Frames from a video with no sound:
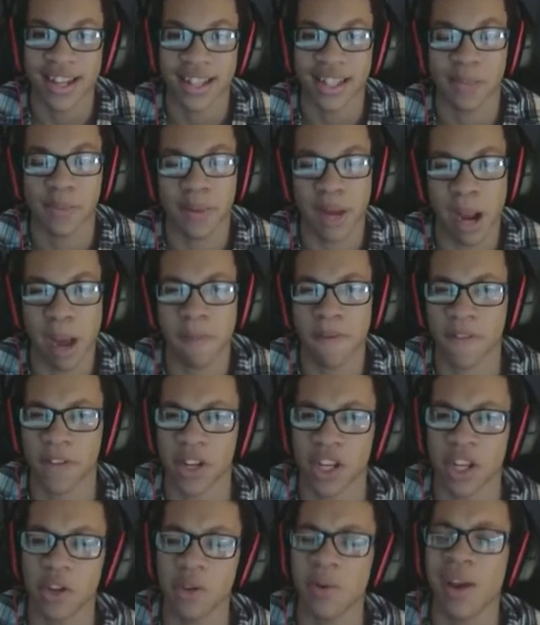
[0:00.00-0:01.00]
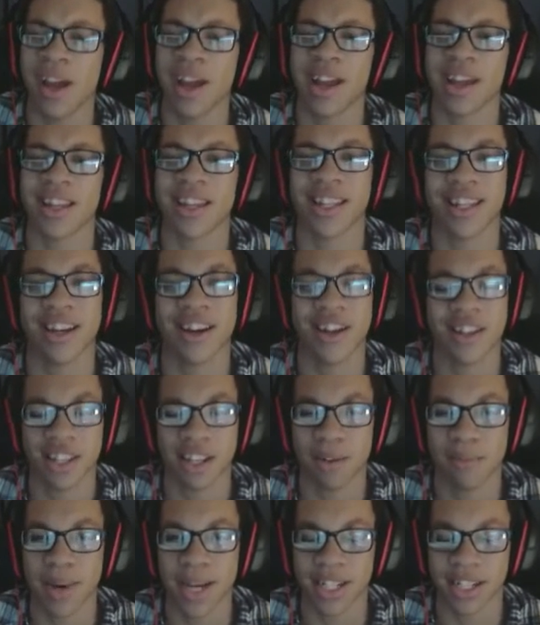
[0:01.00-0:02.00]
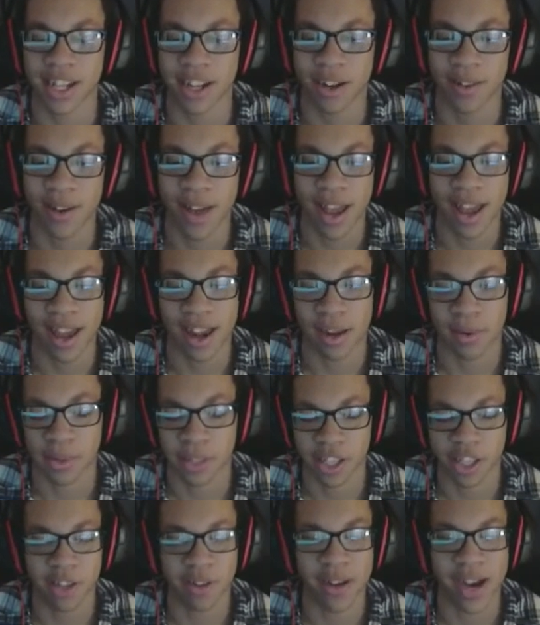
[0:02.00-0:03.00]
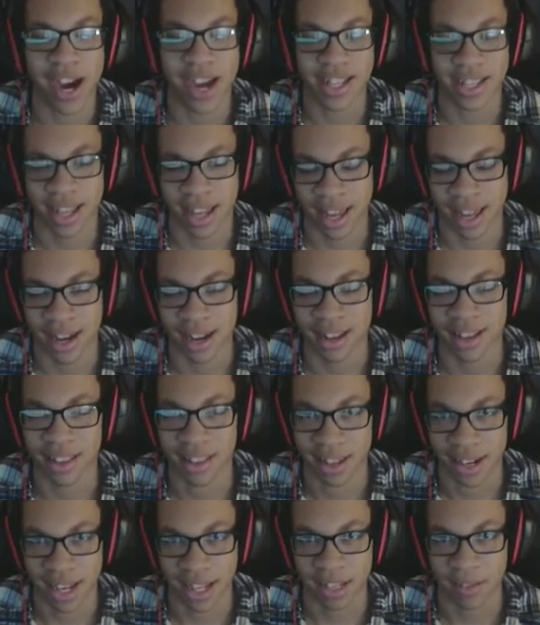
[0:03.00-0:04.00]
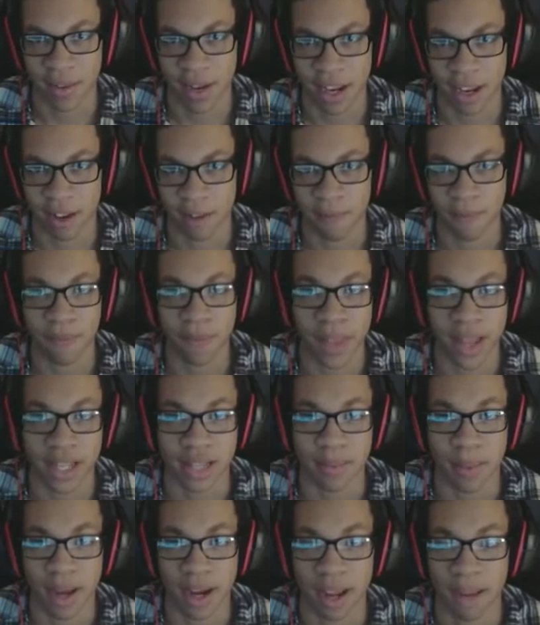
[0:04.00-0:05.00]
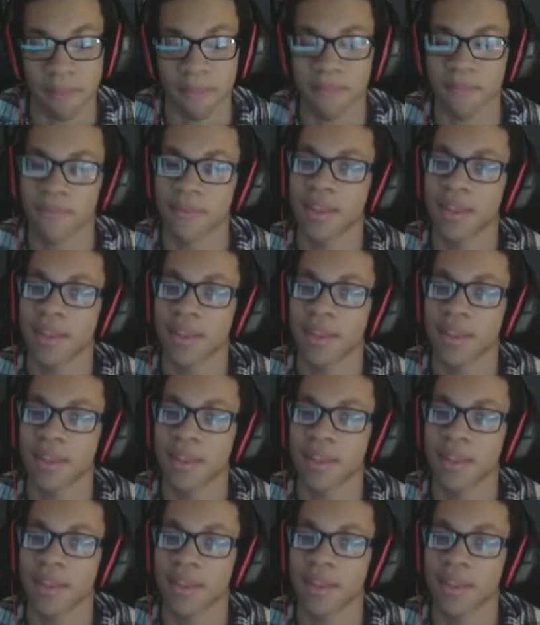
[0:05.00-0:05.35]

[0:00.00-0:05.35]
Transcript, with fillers: Subscribe if you're new, you like the content of my channel, and I will see you guys in the next video. That's about it.